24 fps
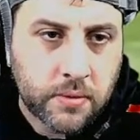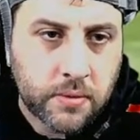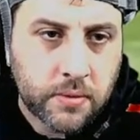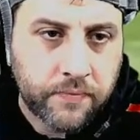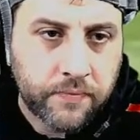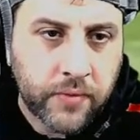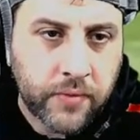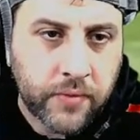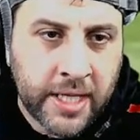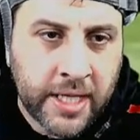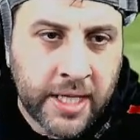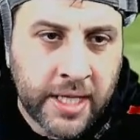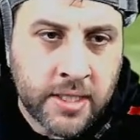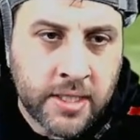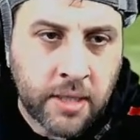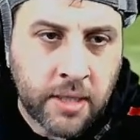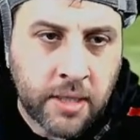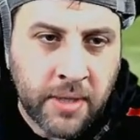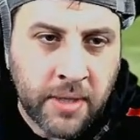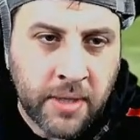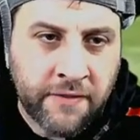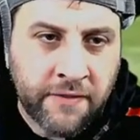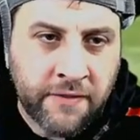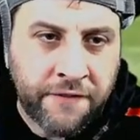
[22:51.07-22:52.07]
Into
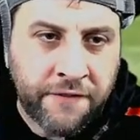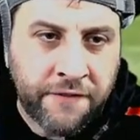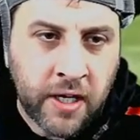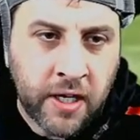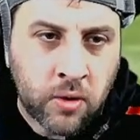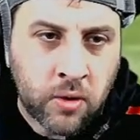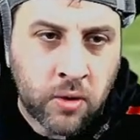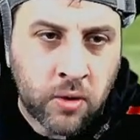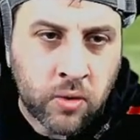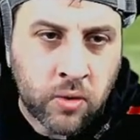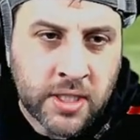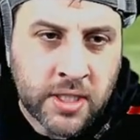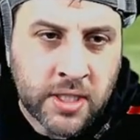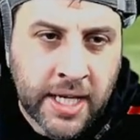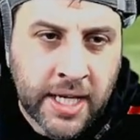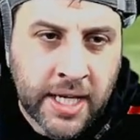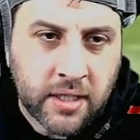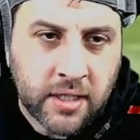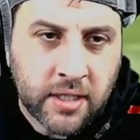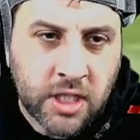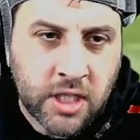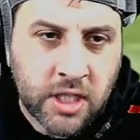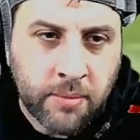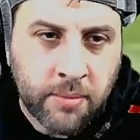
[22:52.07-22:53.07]
midfield, is that
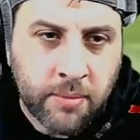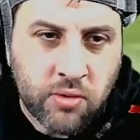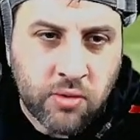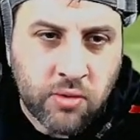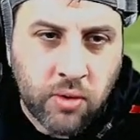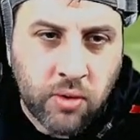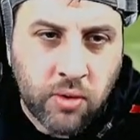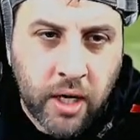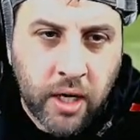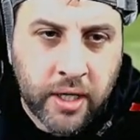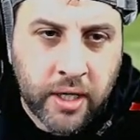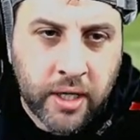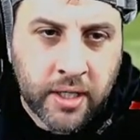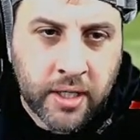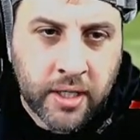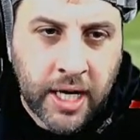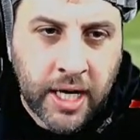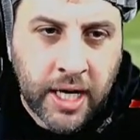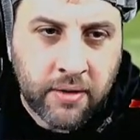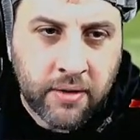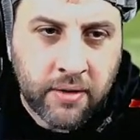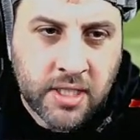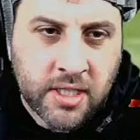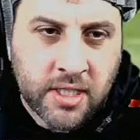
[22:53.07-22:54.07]
James Ryan
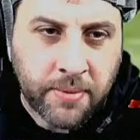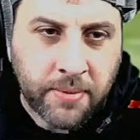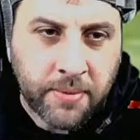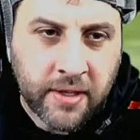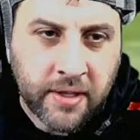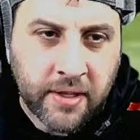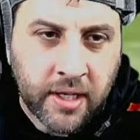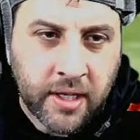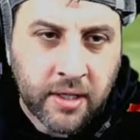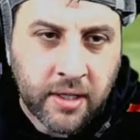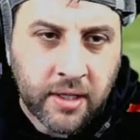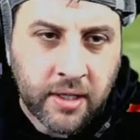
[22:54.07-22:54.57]
carries up, I think.